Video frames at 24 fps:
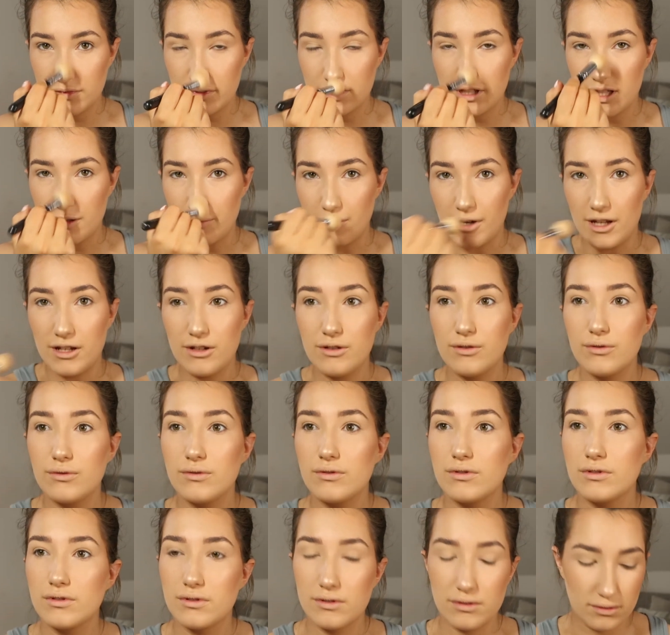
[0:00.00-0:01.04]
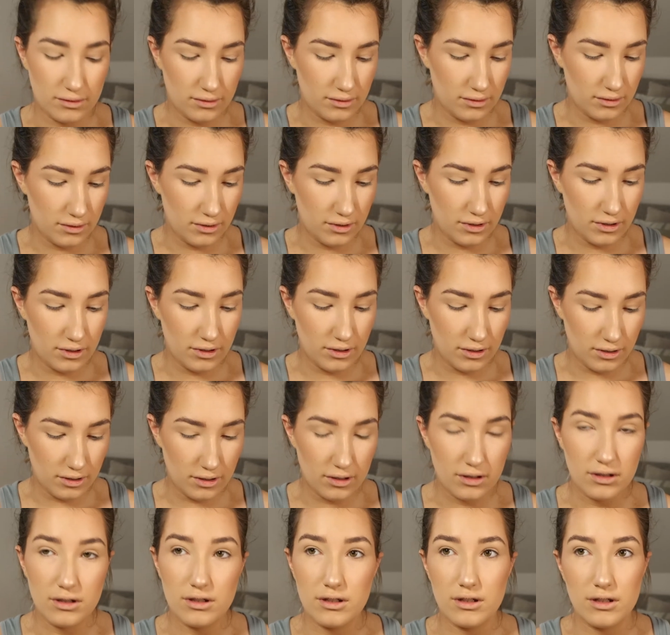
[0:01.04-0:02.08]
To my nose,
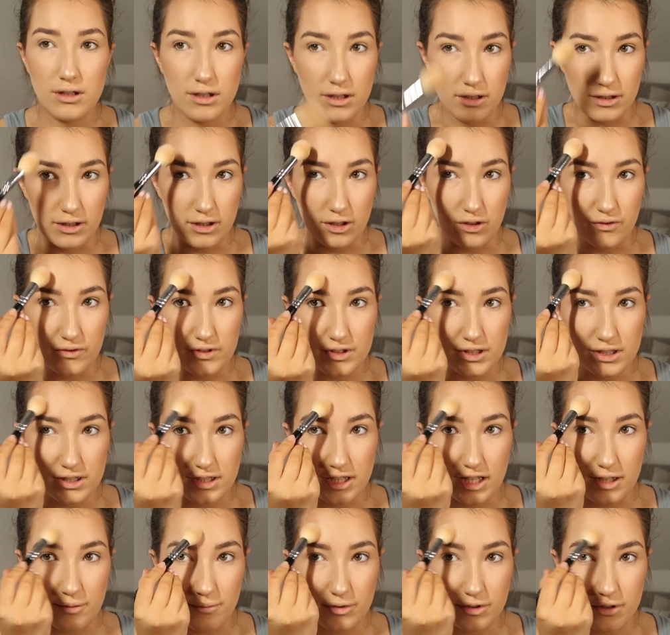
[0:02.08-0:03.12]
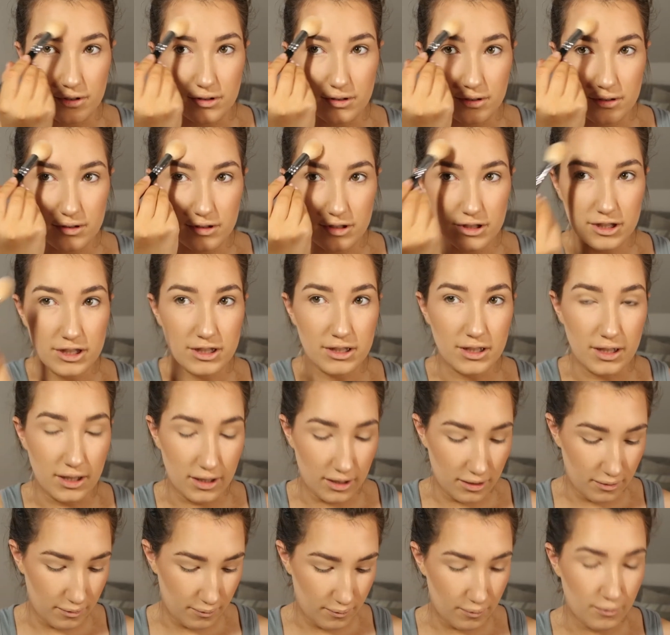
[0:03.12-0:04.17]
and then obviously temples to
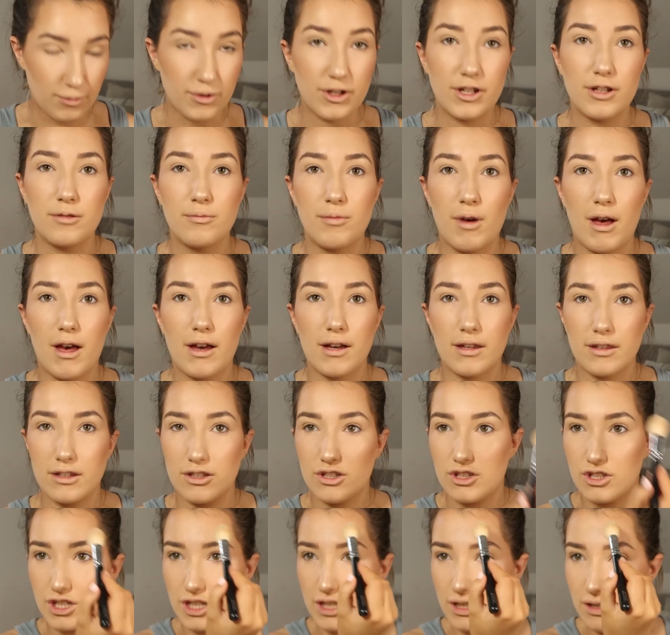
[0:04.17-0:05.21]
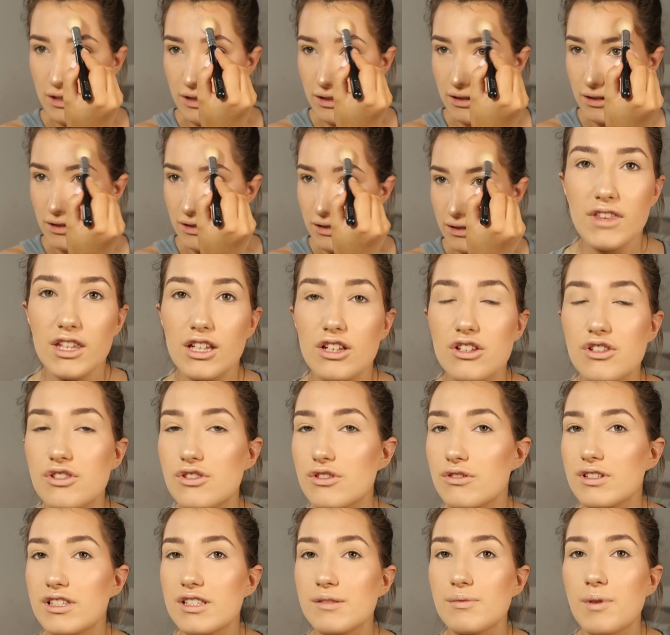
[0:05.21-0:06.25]
bring back the sheen.
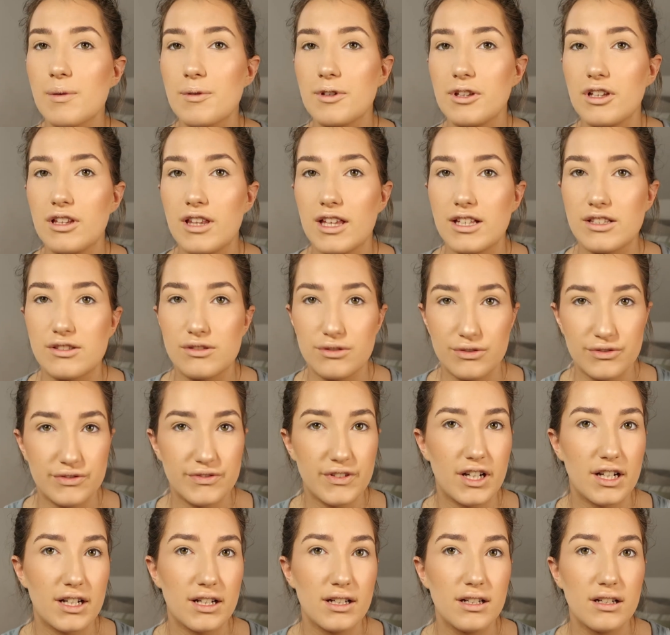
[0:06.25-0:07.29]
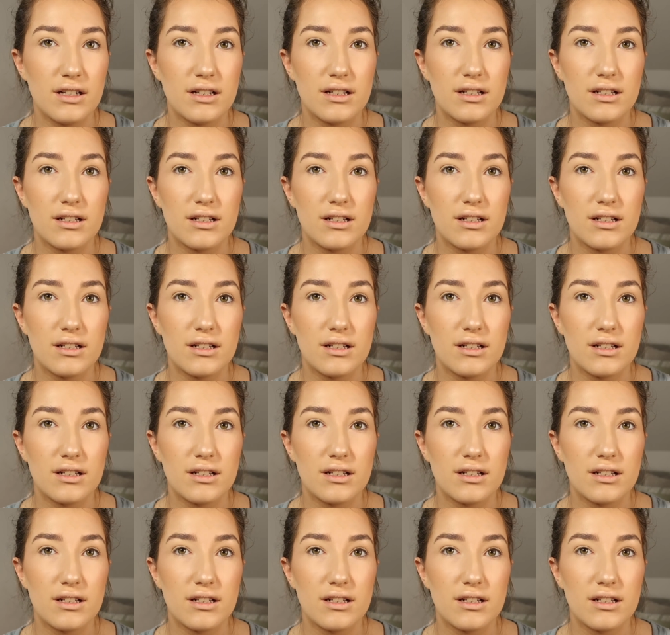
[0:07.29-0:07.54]
So this is what we look like so far.